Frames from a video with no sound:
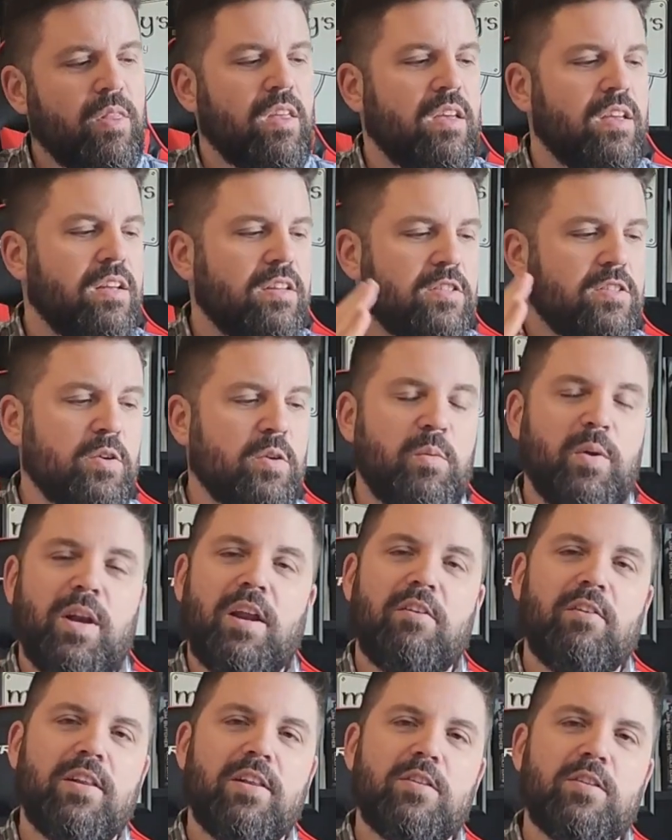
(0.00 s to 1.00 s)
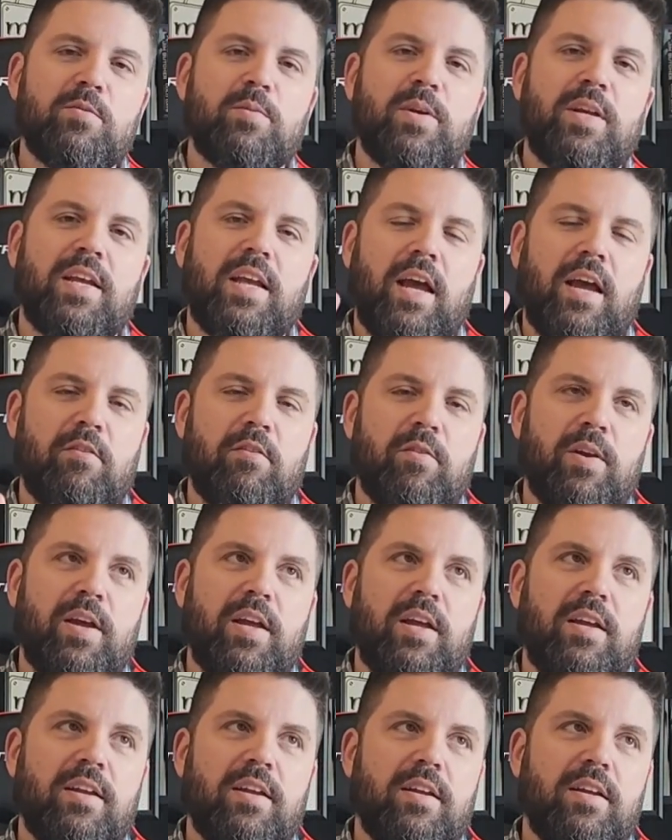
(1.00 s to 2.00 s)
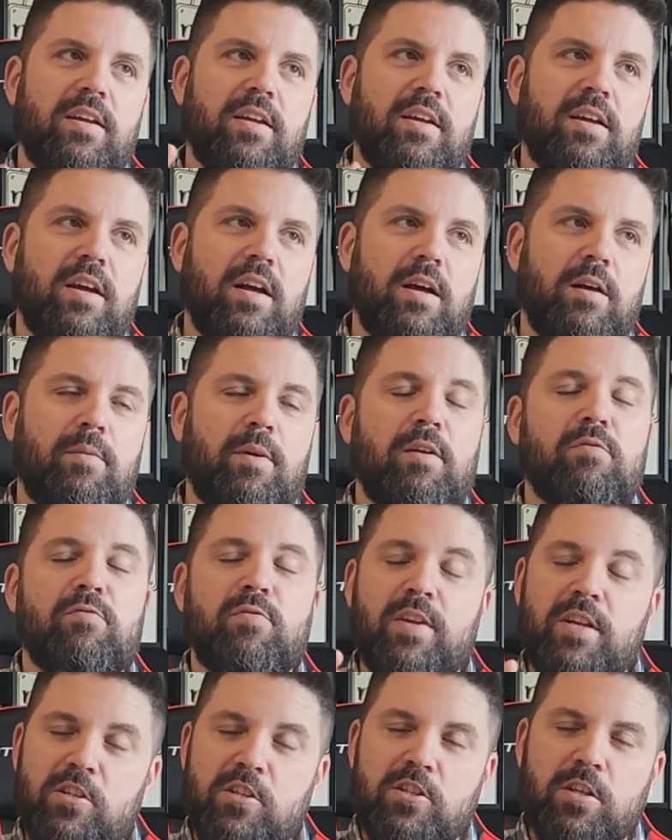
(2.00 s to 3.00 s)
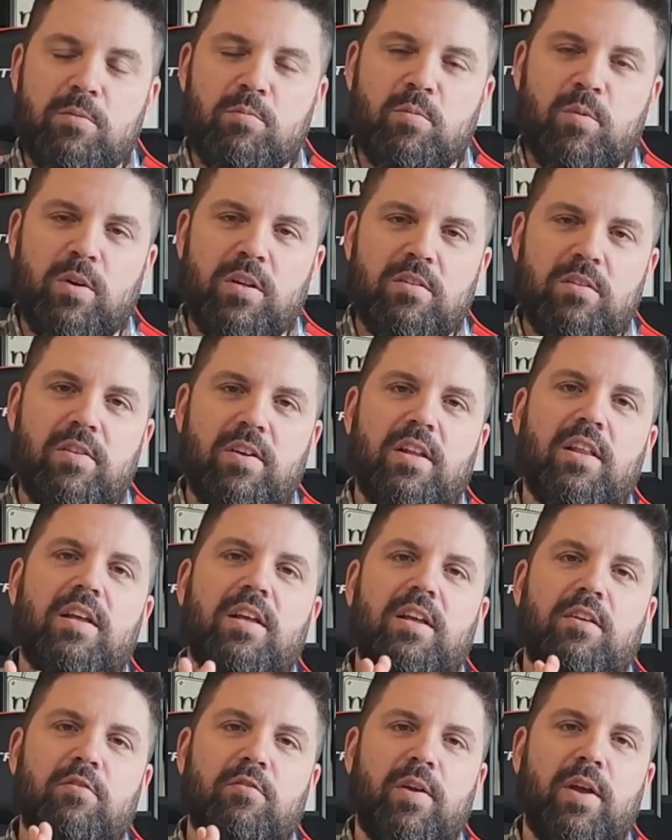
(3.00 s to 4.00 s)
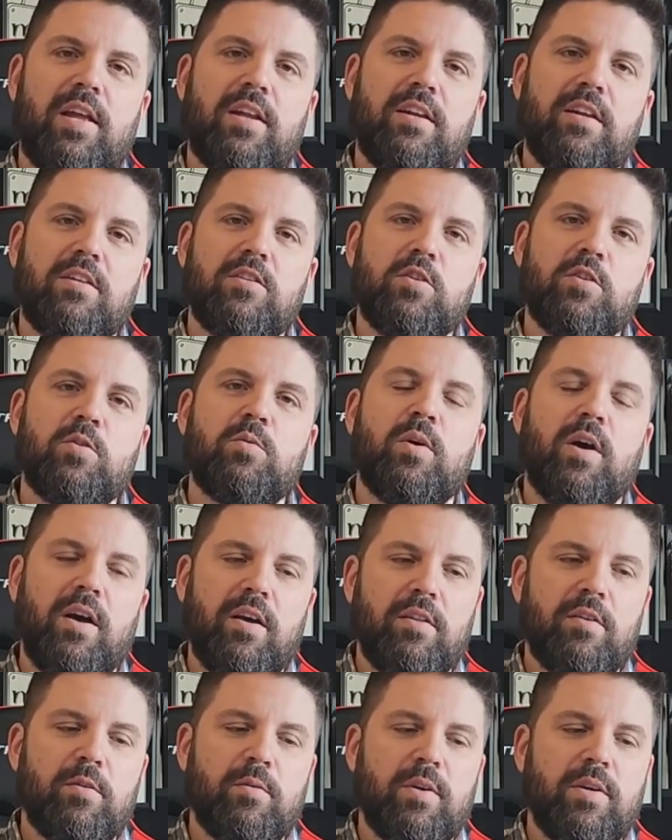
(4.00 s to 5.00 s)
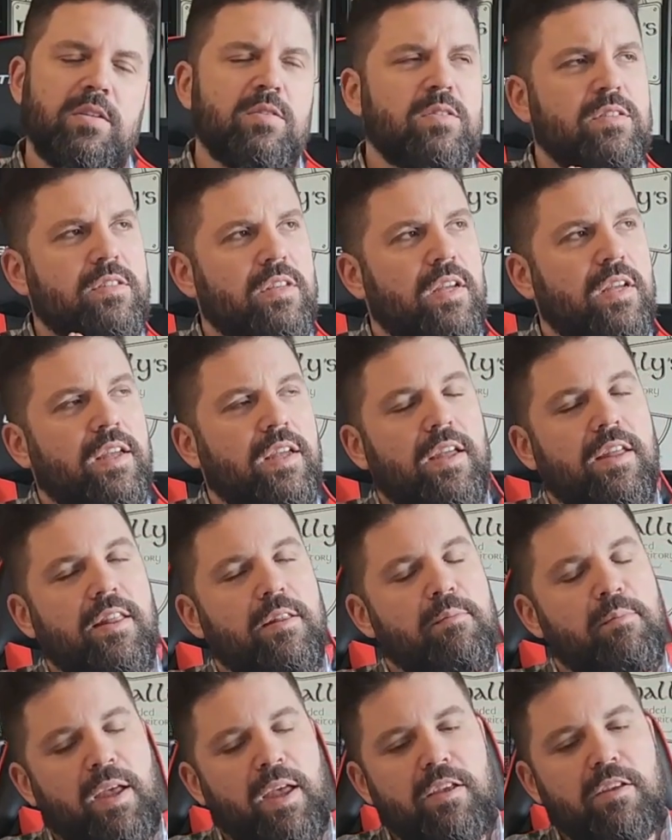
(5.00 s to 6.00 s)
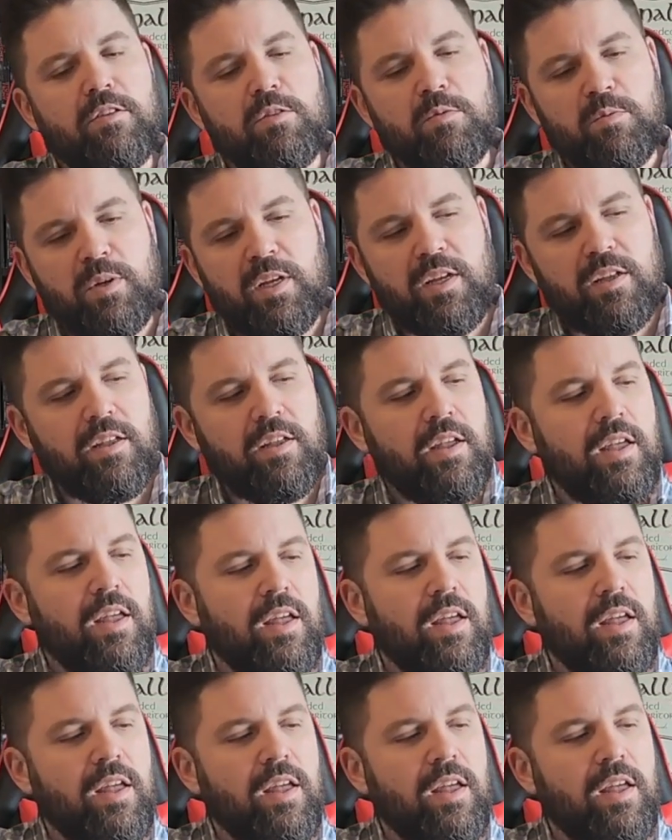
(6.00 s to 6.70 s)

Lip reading: So what I read this week, I finished up one novella and read two other ones in the past week.